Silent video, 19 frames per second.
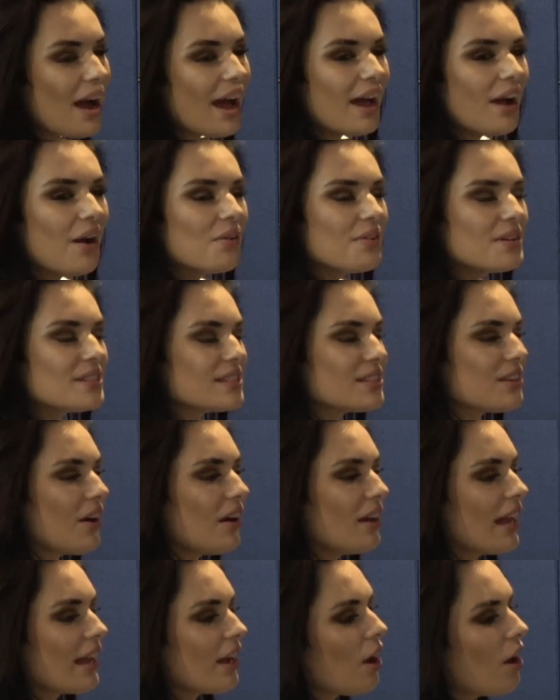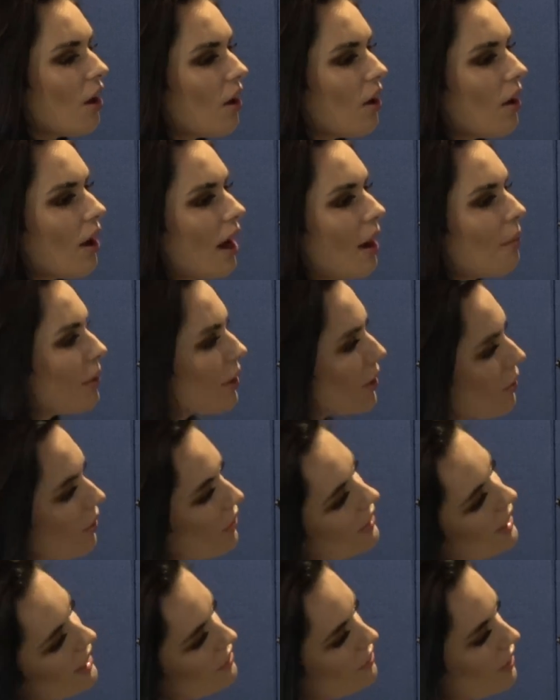I always thought like, oh, I want to go
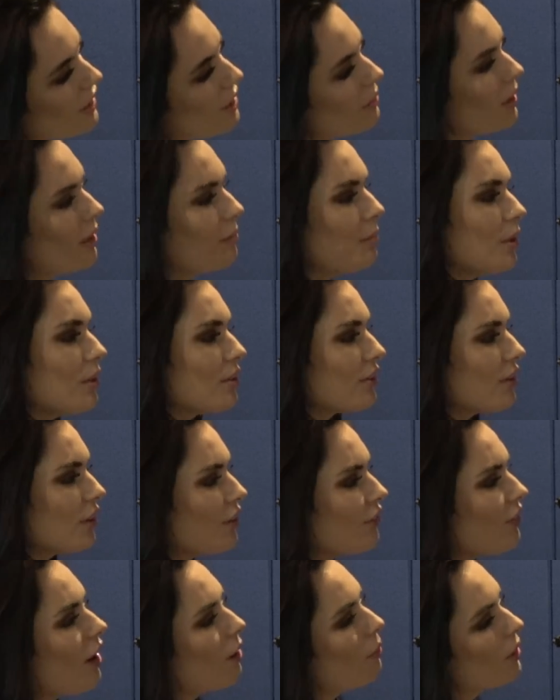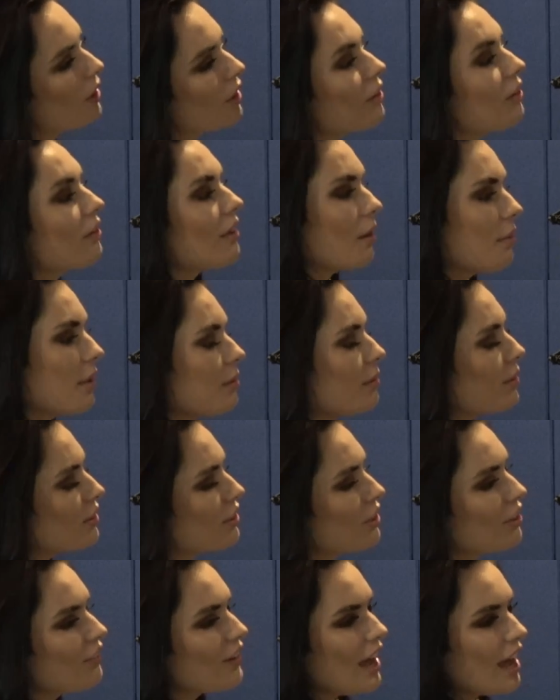on the X Factor when I'm old enough, I want to do that when I'm old
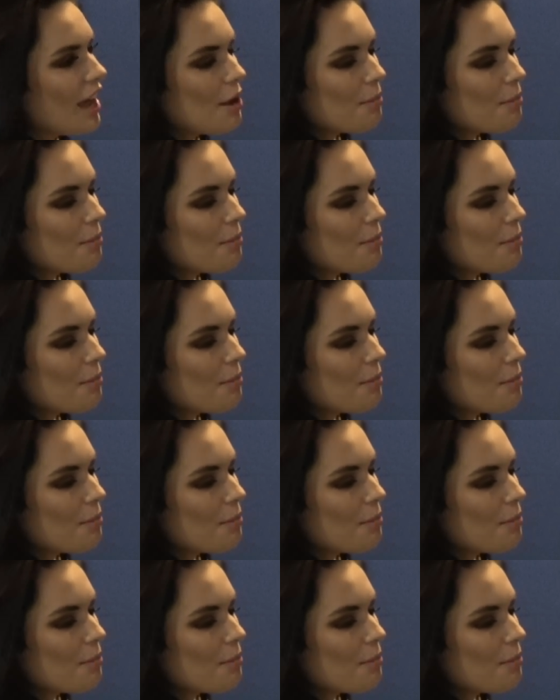enough.